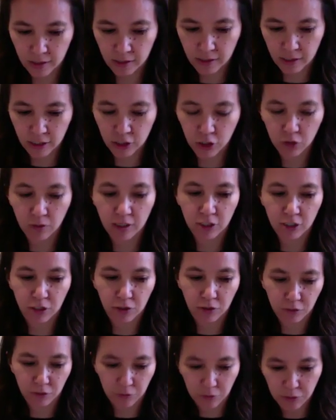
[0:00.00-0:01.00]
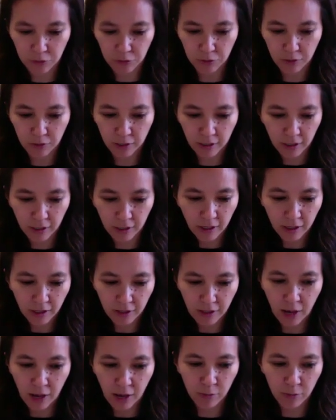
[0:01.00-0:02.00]
situation through
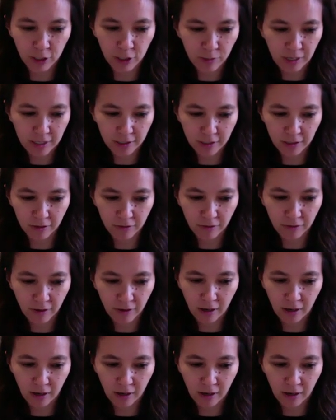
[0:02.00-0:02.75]
that perspective,